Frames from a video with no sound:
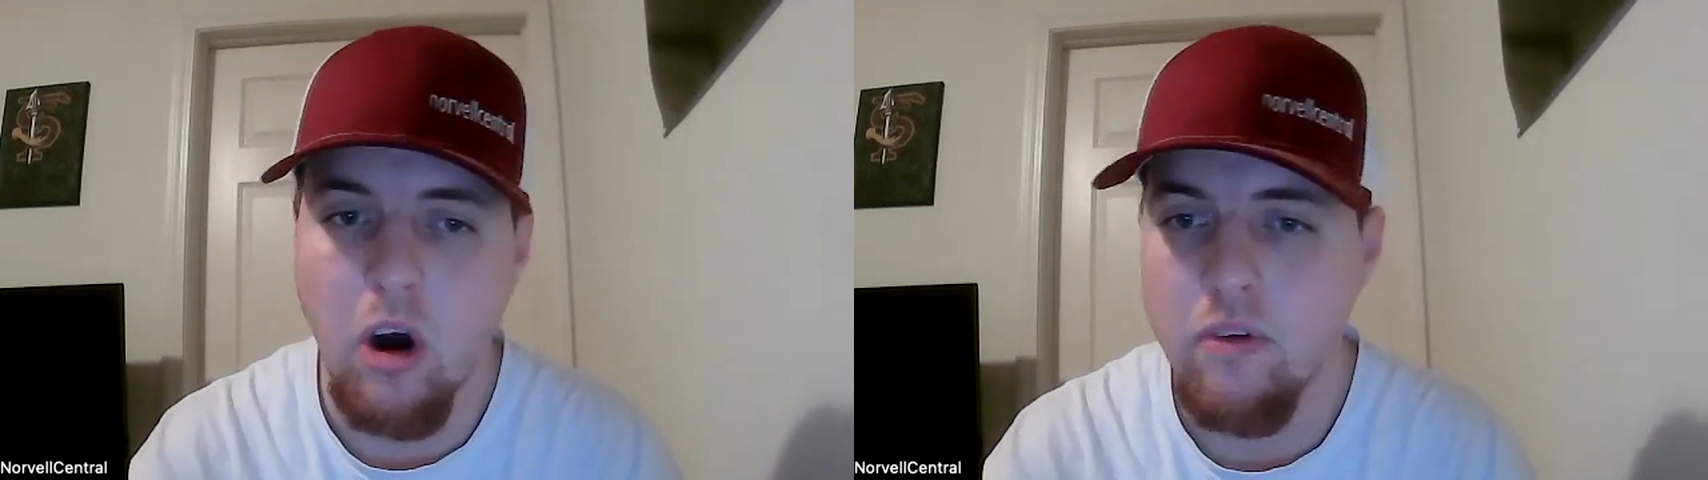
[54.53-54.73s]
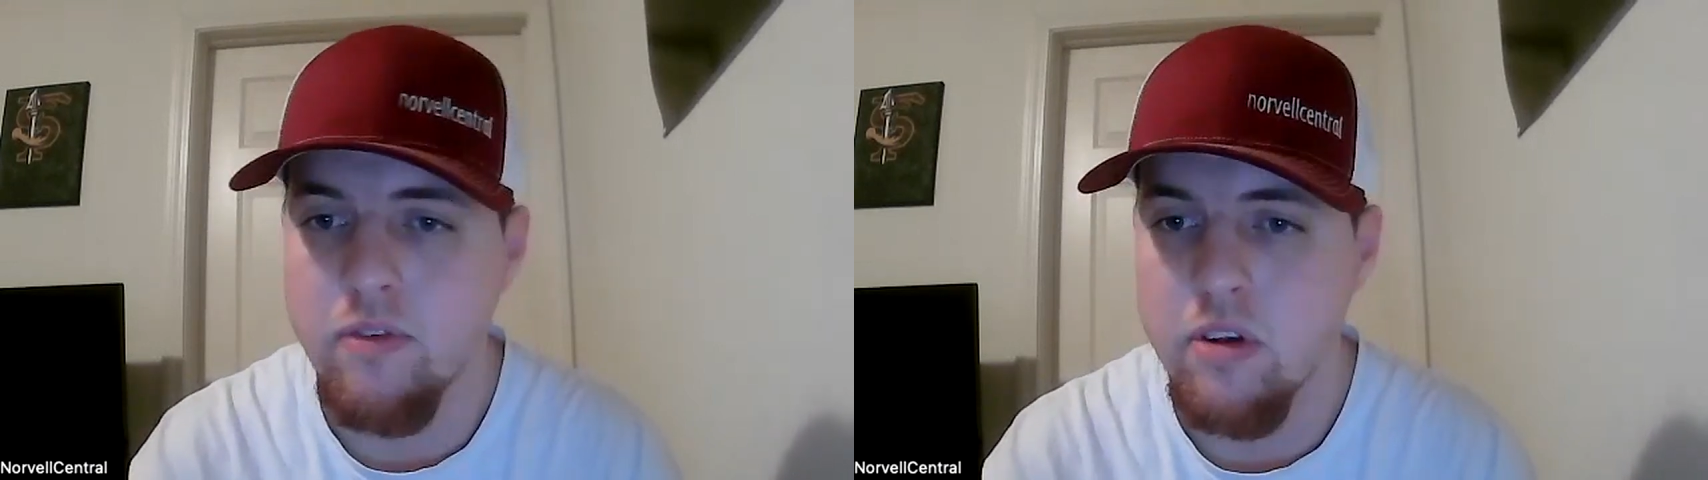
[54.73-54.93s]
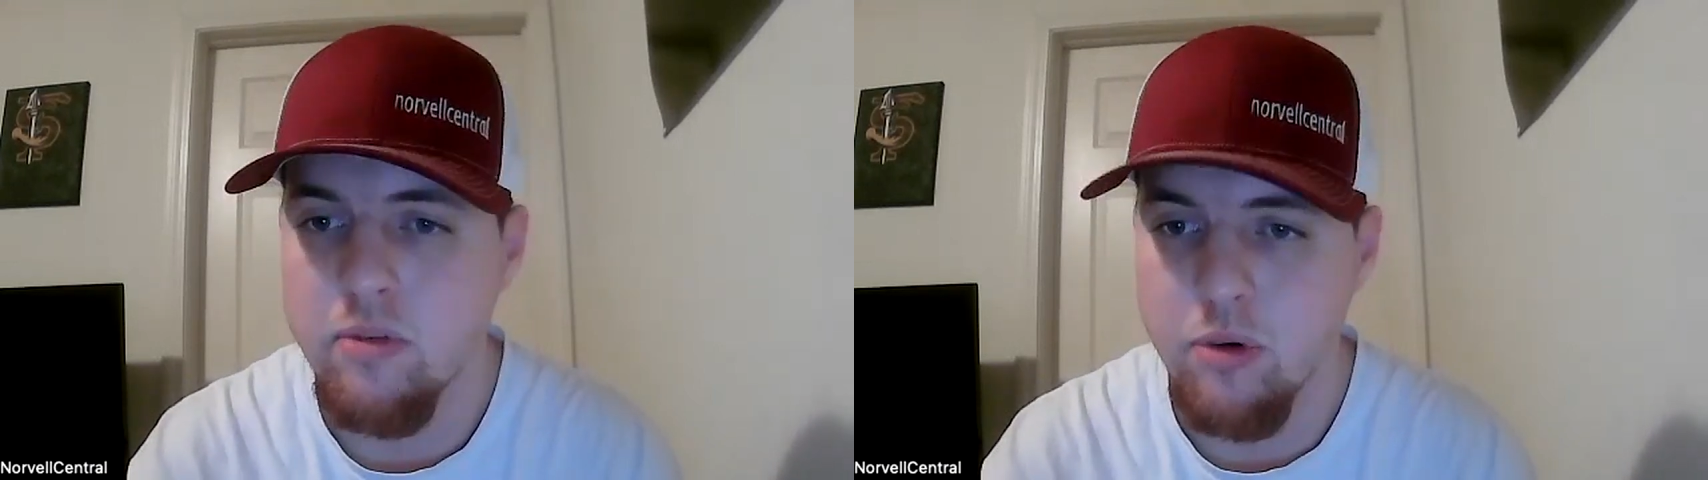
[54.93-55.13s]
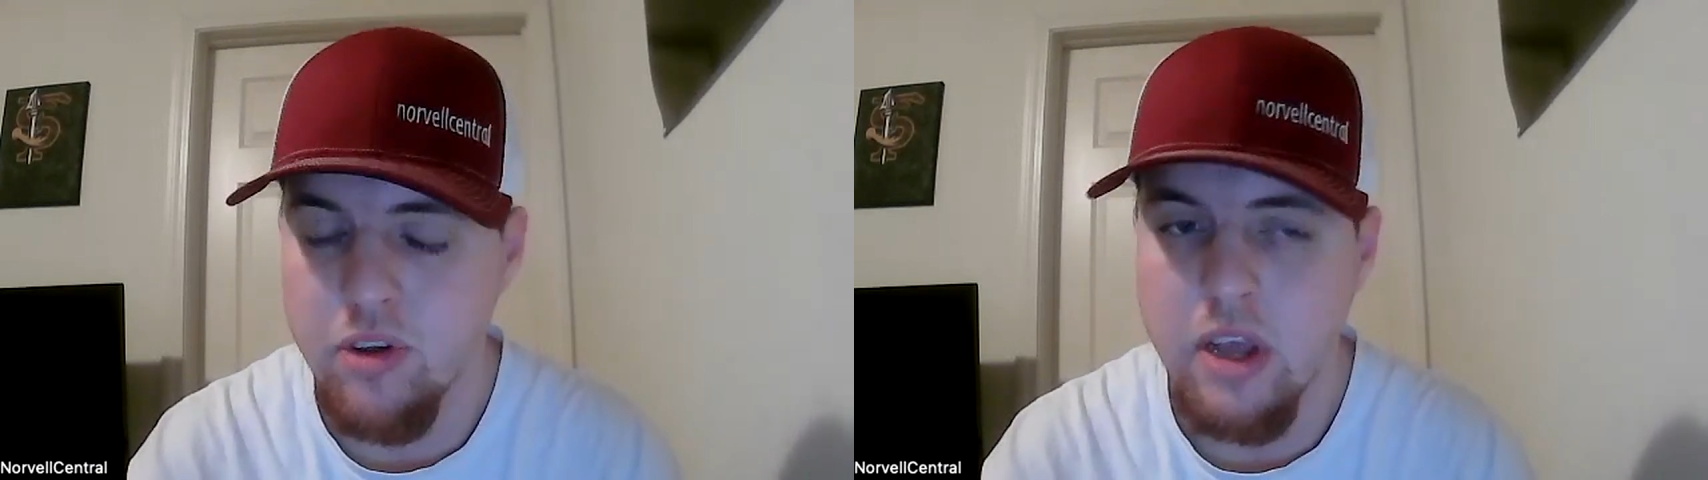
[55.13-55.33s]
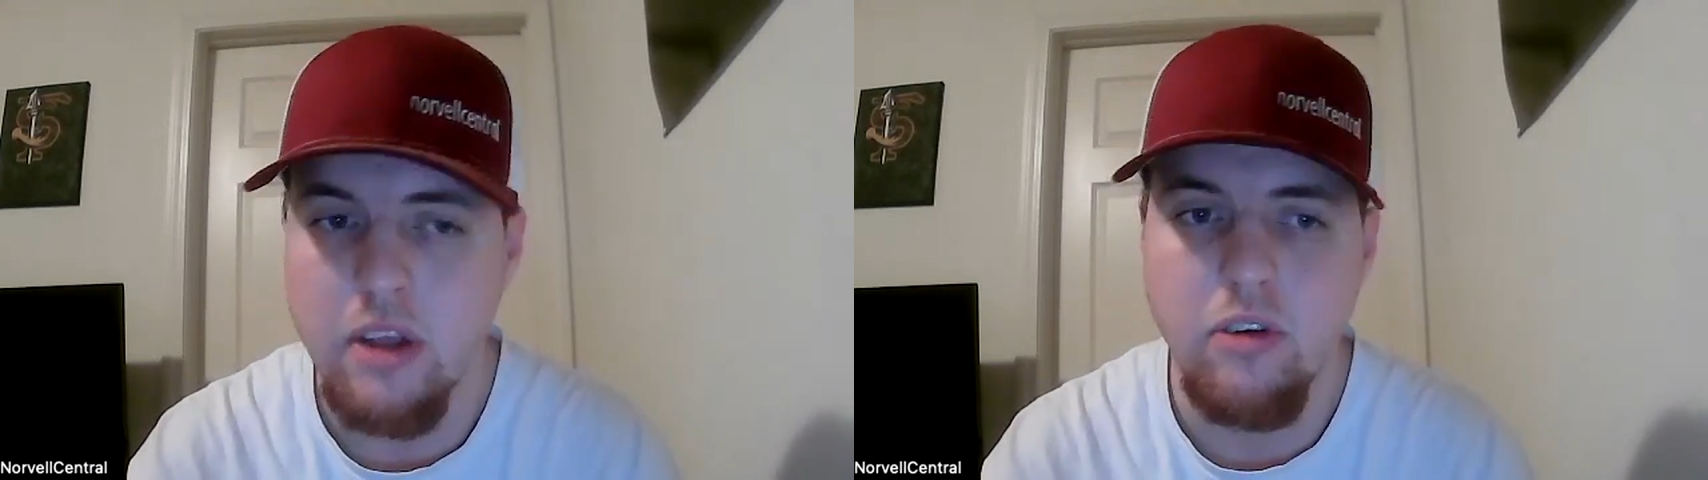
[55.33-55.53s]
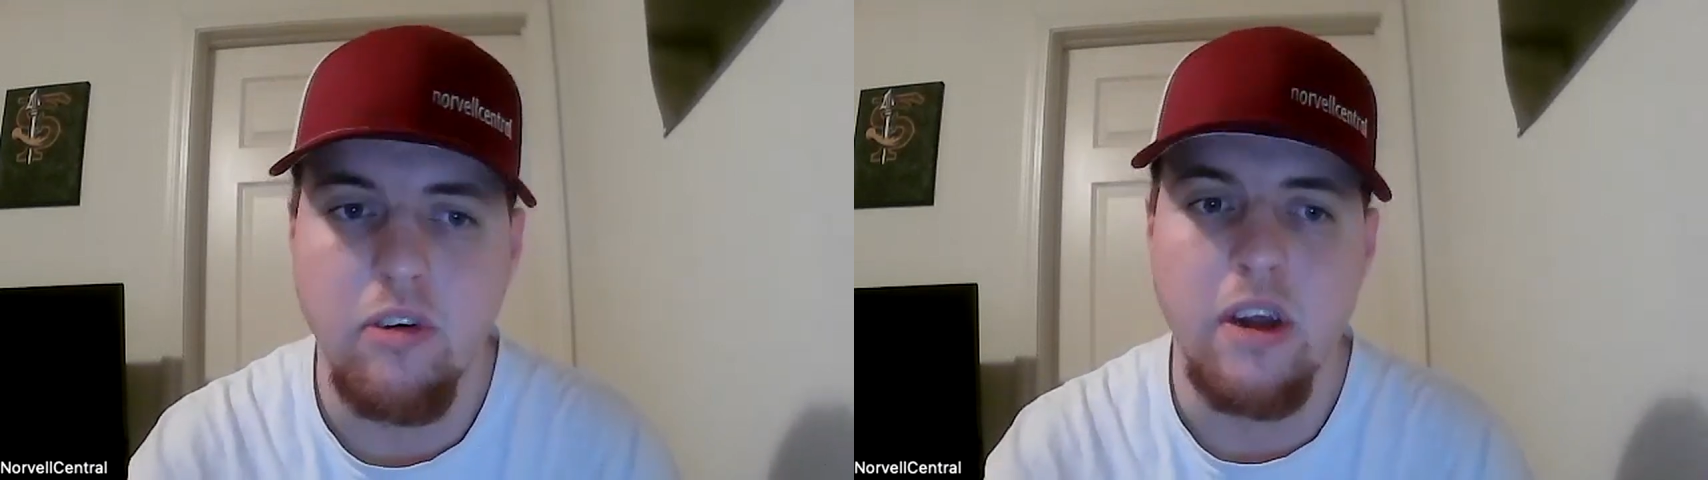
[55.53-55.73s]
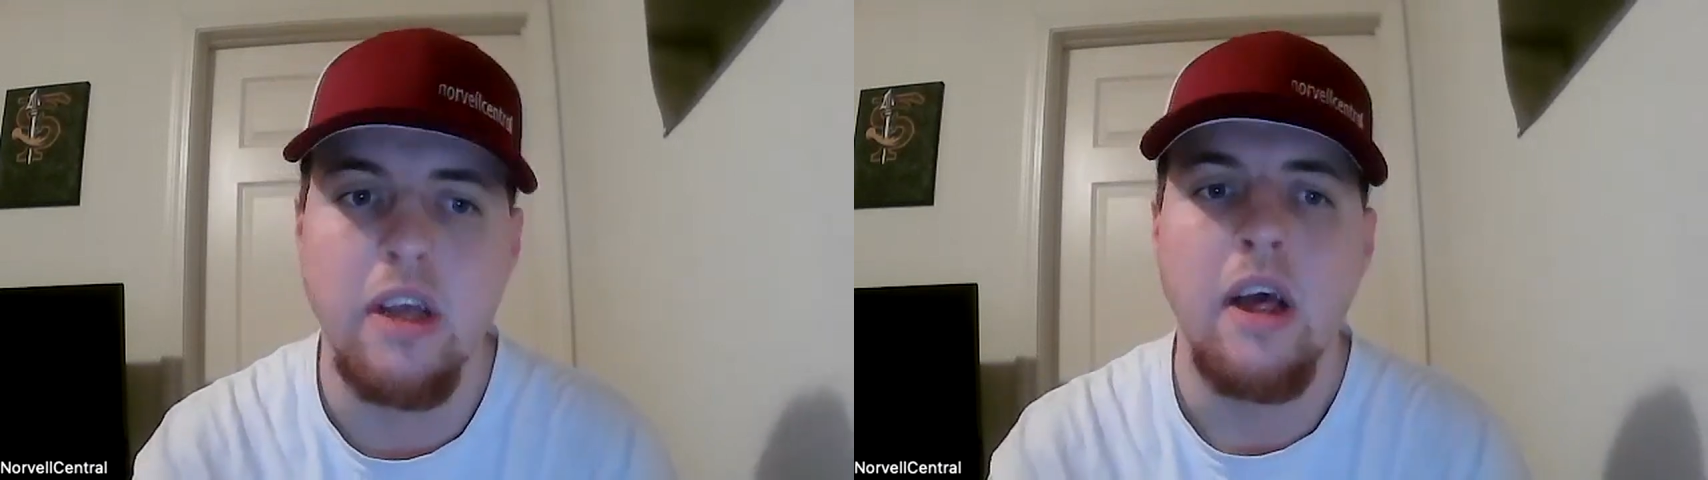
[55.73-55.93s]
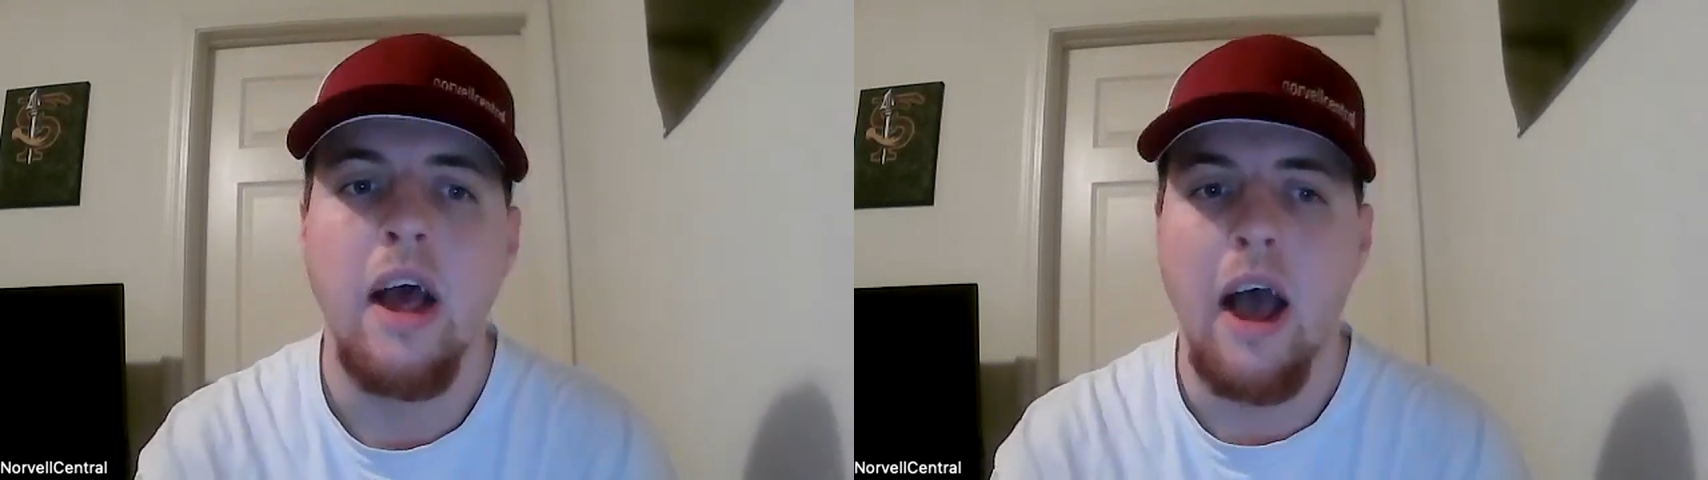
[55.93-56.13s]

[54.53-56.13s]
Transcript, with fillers: Dolphins particularly,